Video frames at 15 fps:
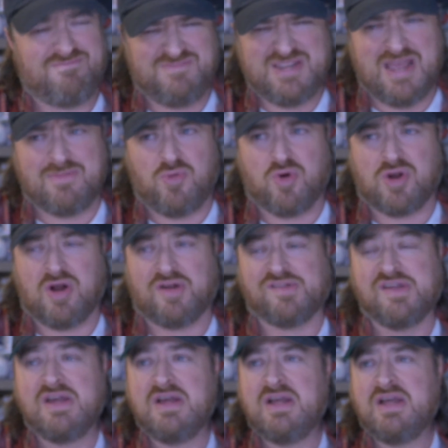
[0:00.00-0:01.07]
10 more
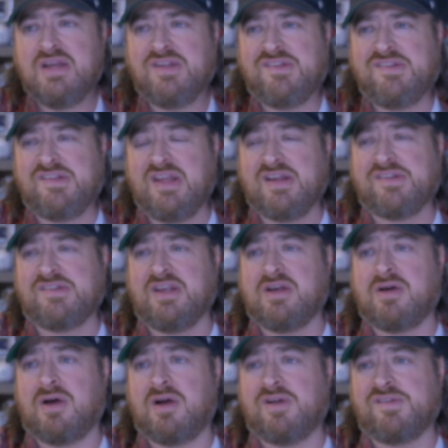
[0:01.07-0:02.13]
cards. 60
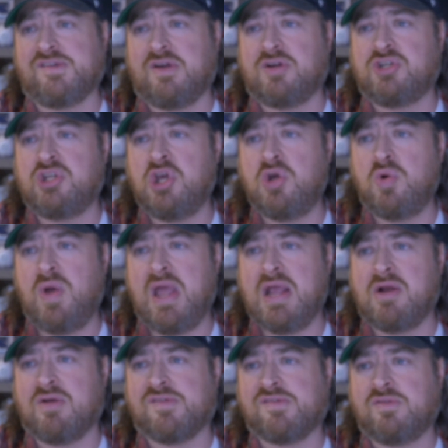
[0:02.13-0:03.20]
cards here, two
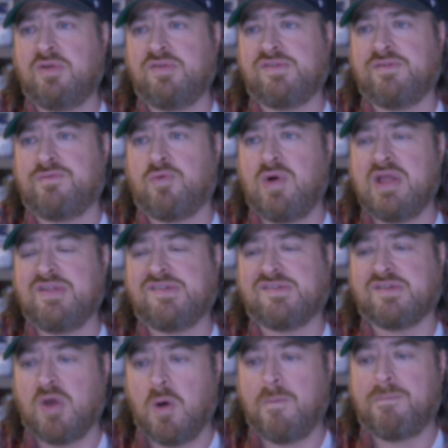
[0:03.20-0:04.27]
Hanger exclusive Red
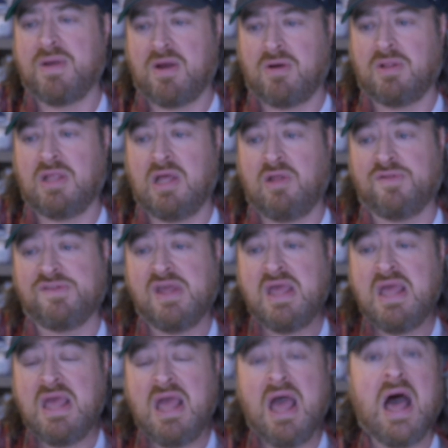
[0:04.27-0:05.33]
Scope parallels.
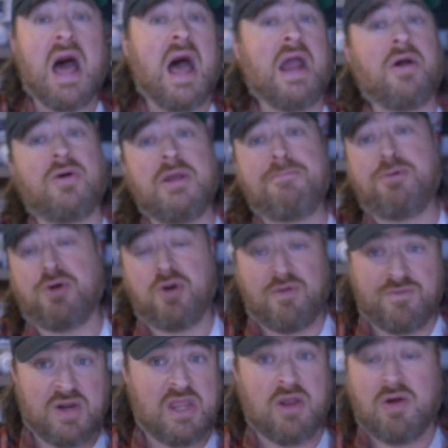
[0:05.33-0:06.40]
I already put
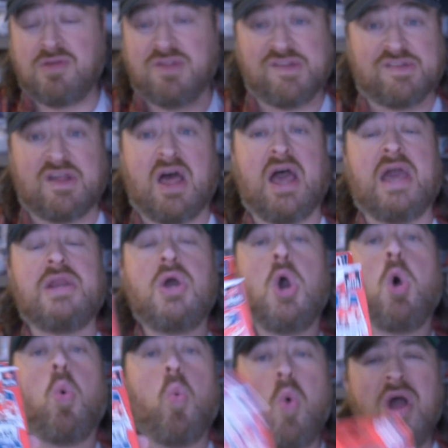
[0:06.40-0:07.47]
over here on the side
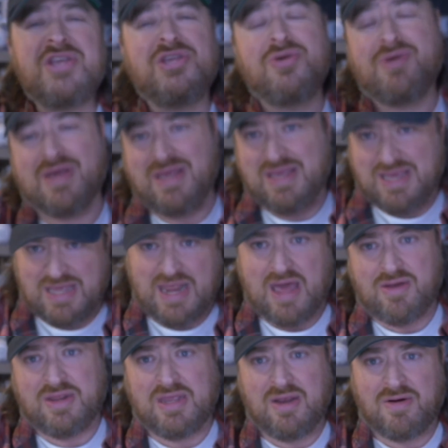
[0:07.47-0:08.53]
what you can get
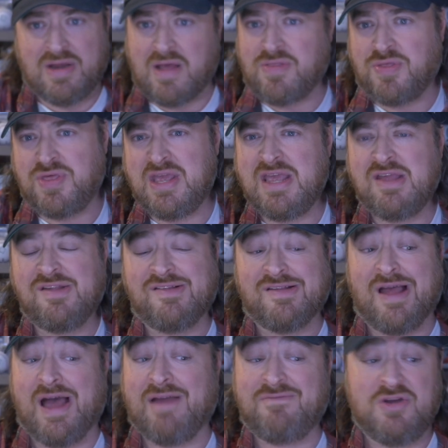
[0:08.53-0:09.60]
out of here. Now the thing is,
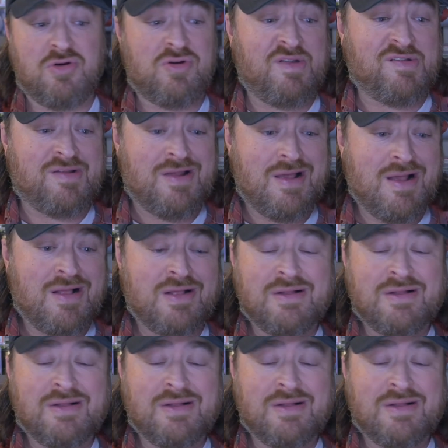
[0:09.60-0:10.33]
I've noticed